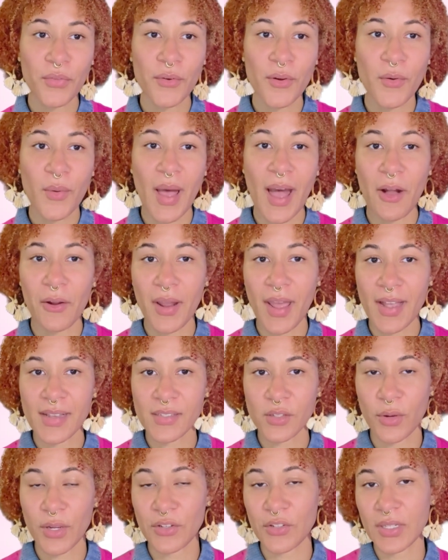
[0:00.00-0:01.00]
you through how to
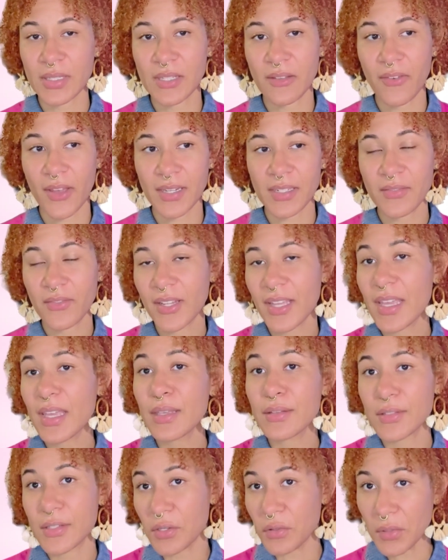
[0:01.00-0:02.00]
ask questions
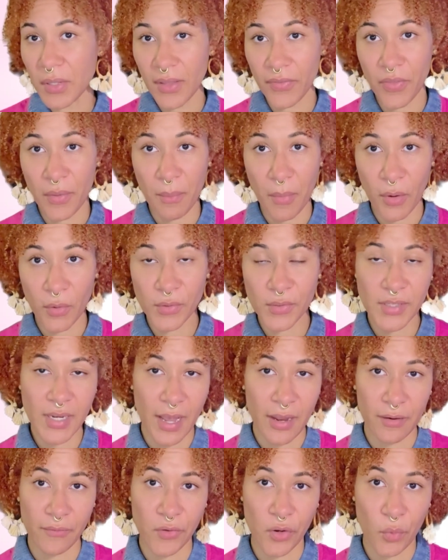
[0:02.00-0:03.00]
effectively so you can get the most
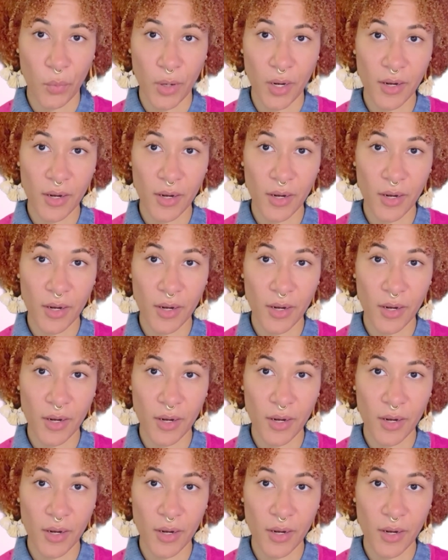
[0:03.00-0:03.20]
out of your